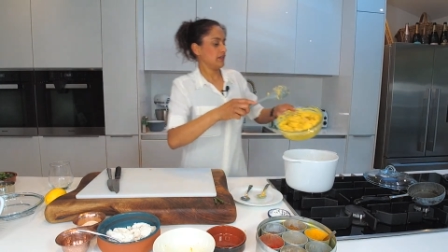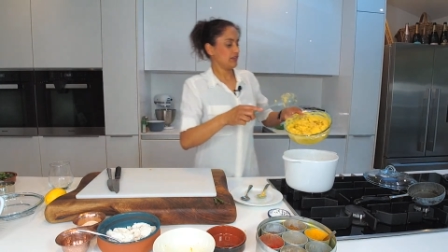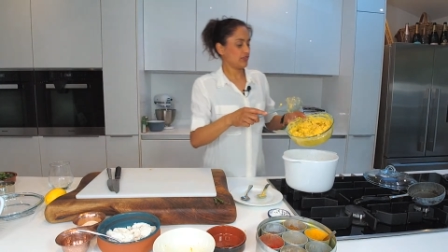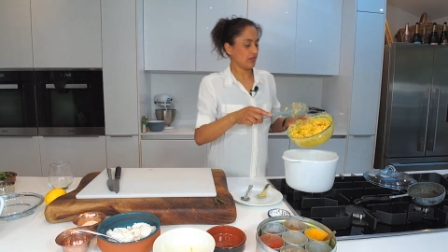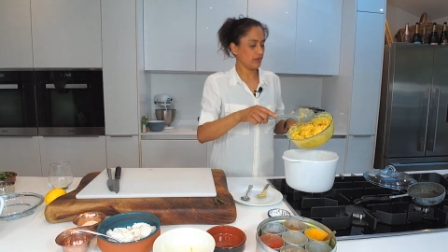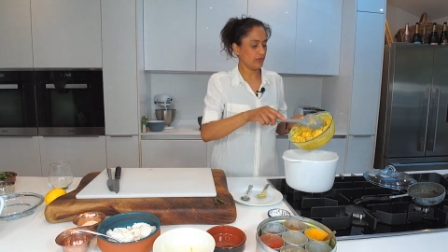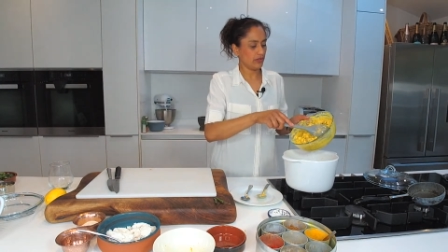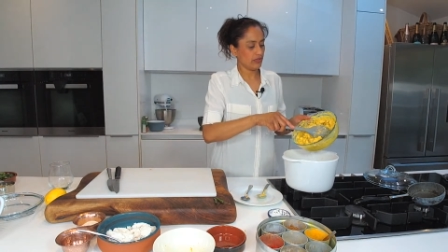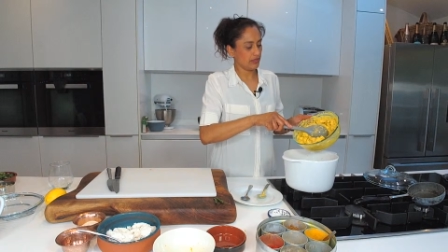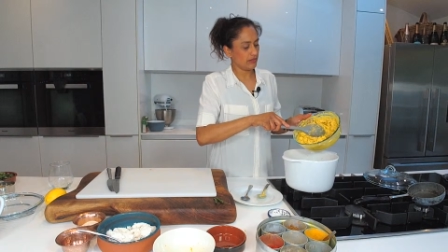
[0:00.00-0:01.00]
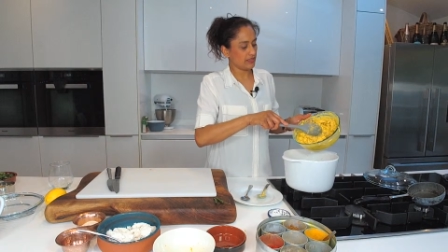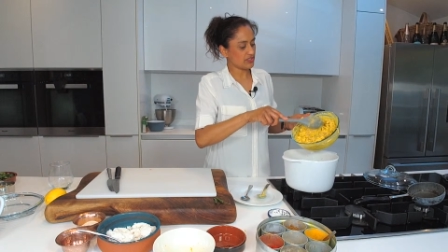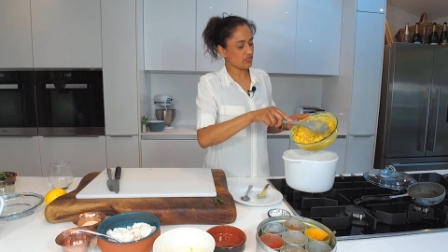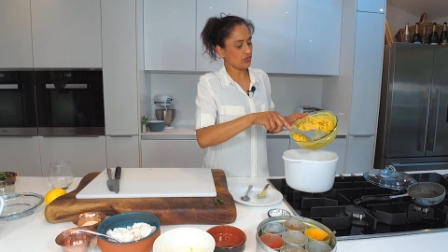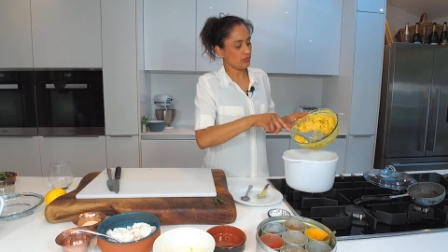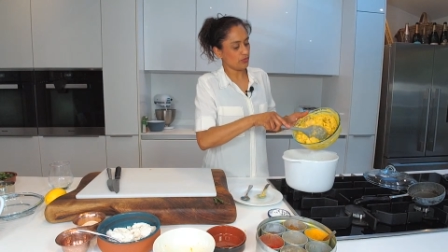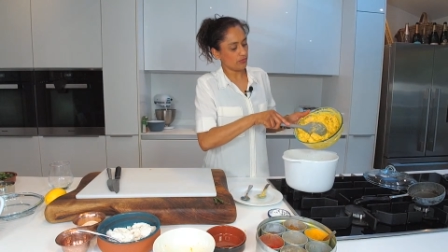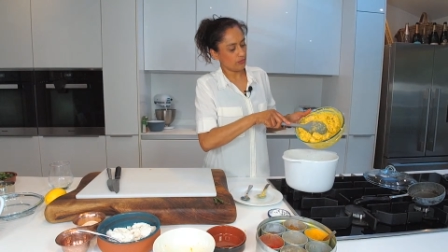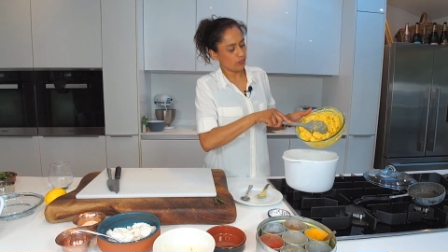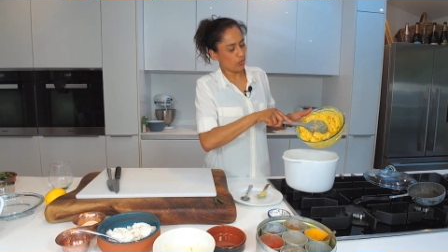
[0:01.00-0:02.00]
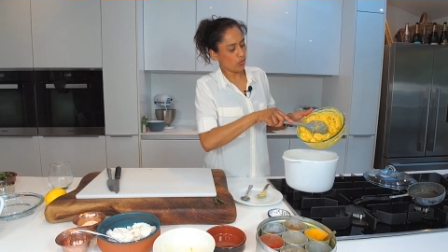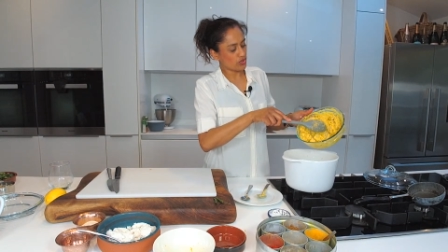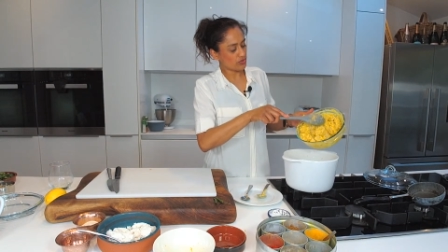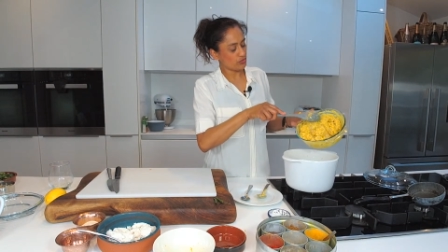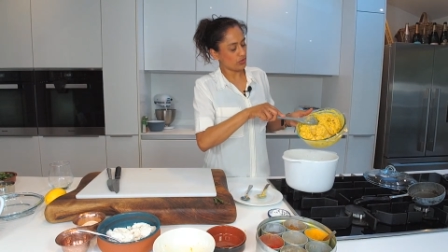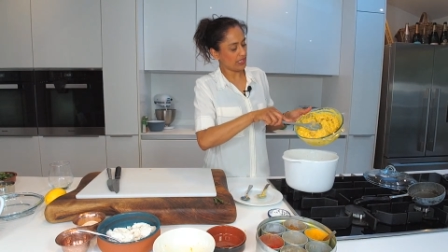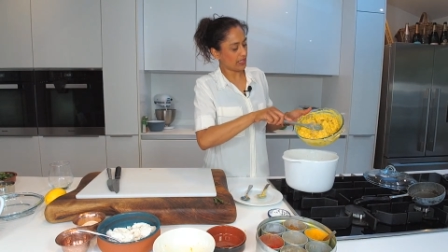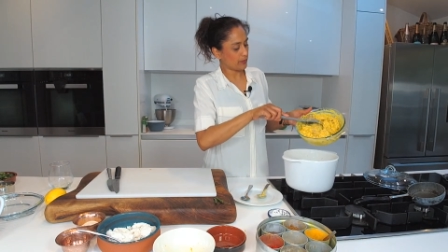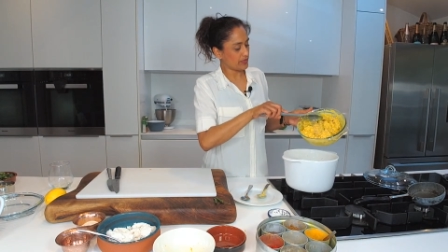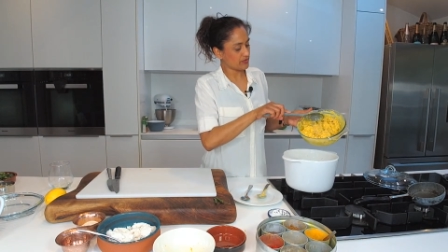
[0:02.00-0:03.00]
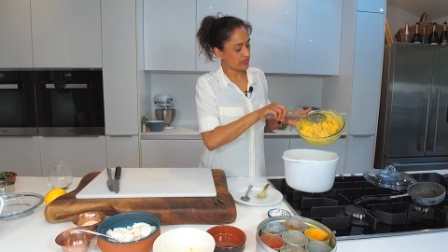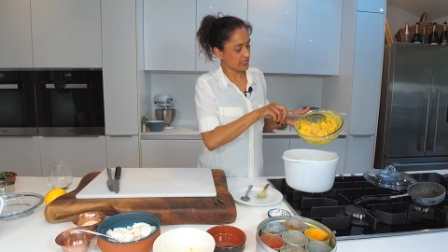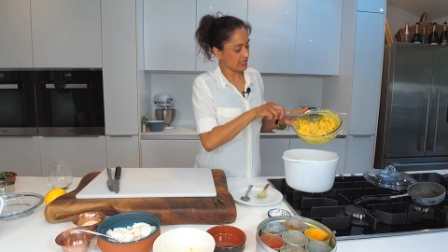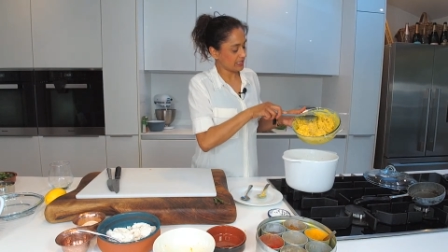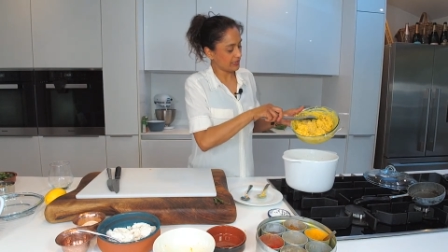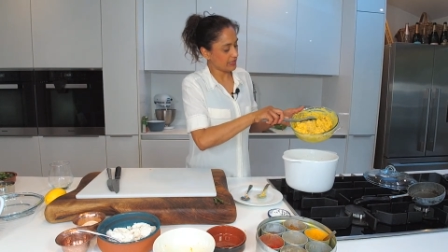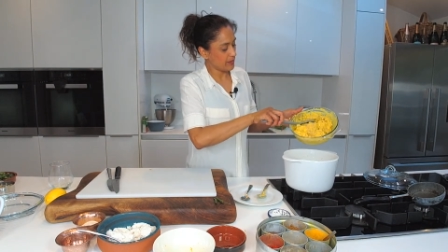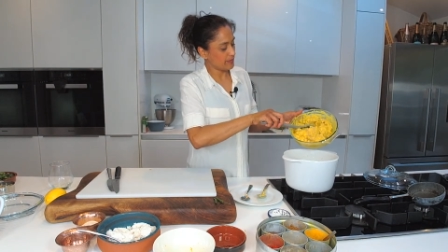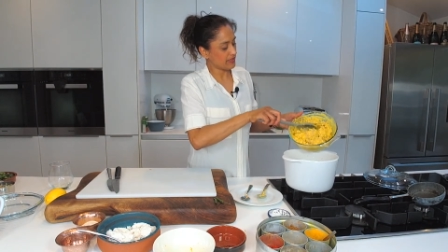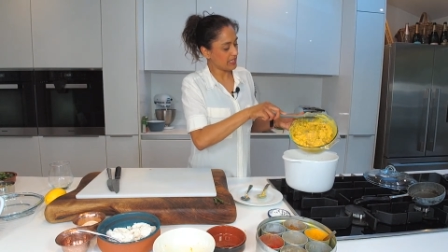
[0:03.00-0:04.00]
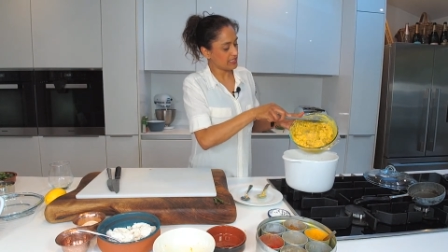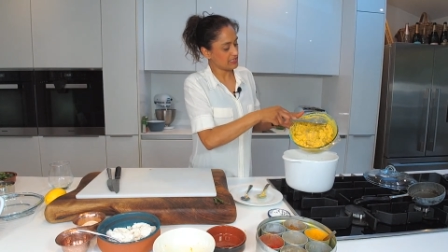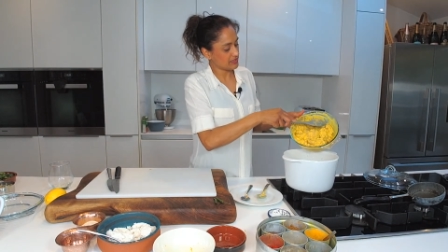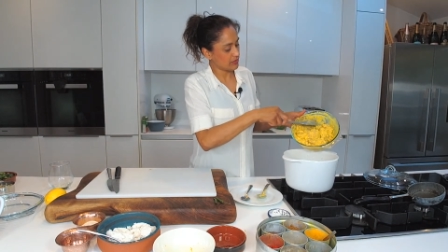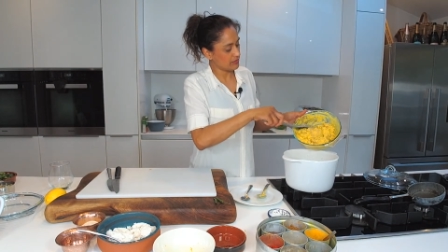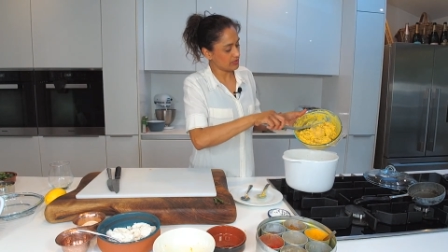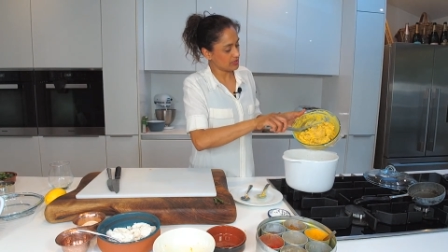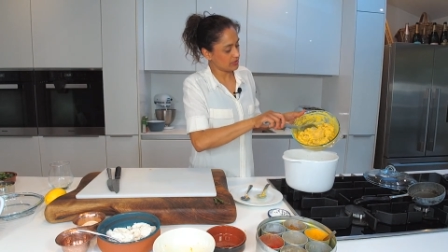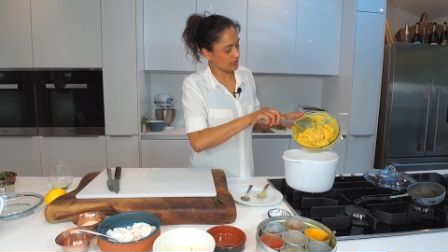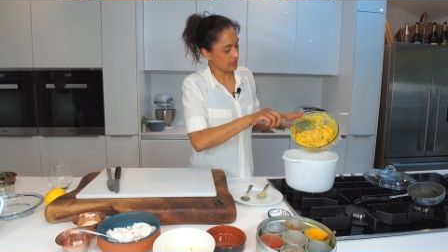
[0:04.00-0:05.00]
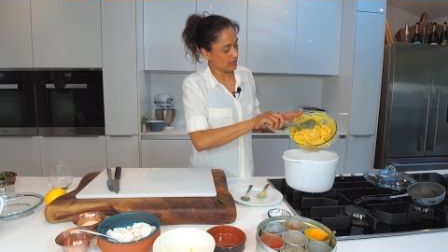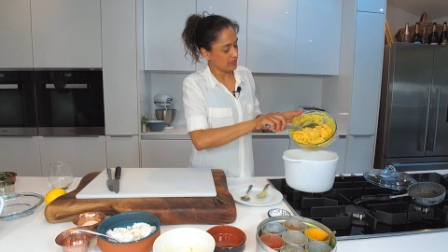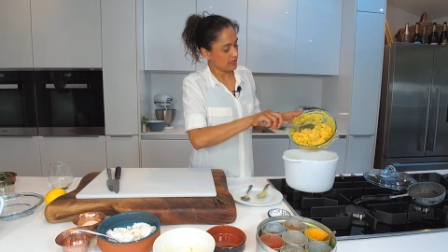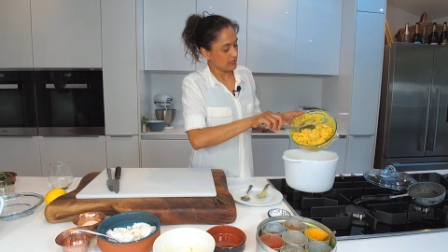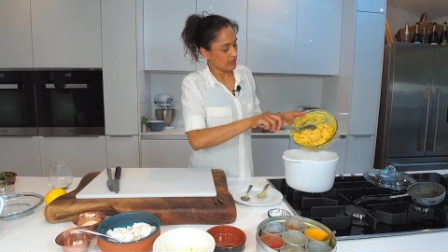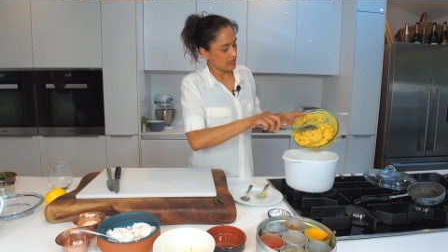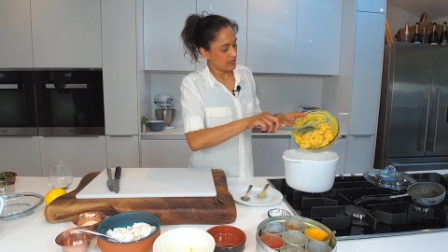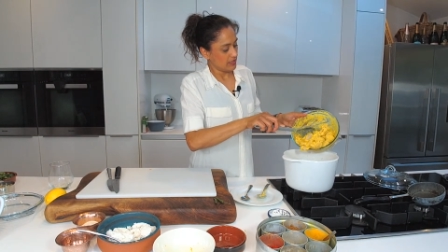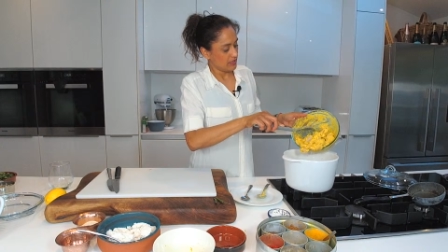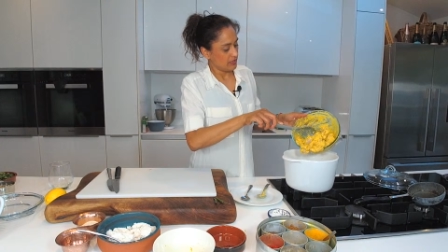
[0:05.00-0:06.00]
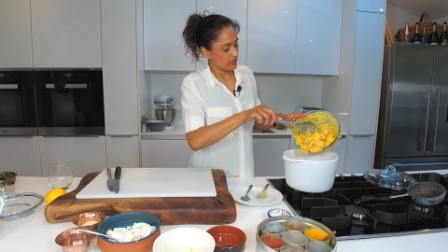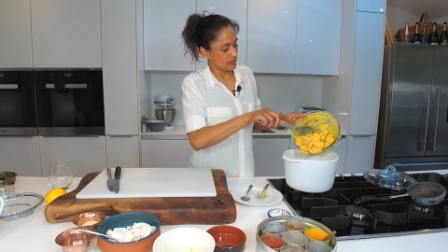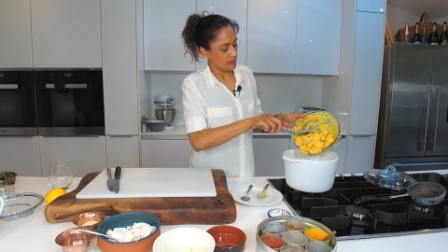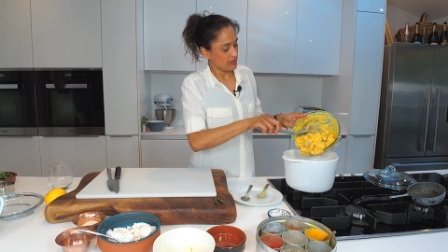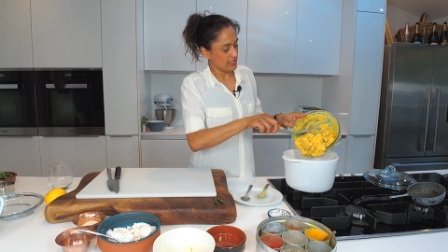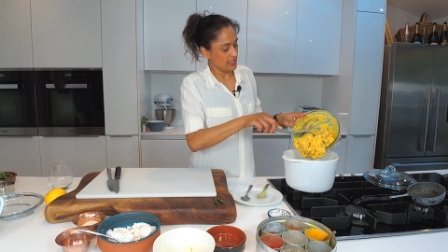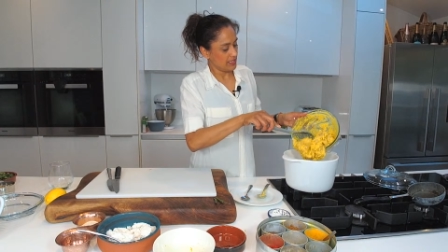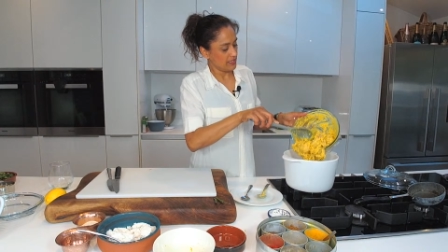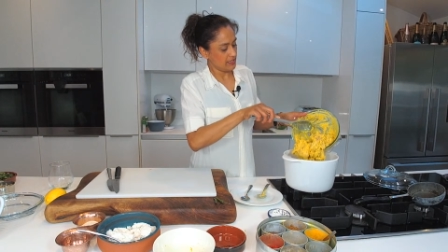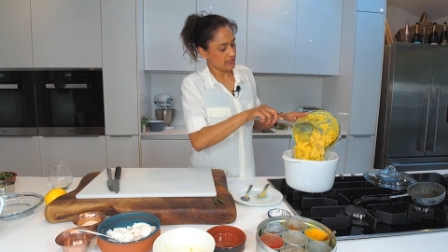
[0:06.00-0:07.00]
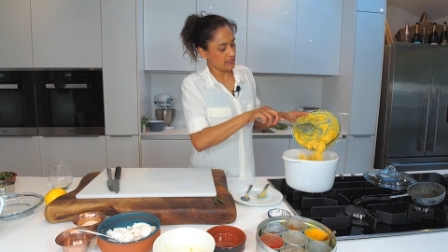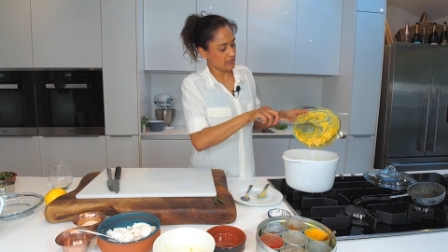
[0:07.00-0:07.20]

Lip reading: So there's no water or liquid or anything in there, but that is going to go in,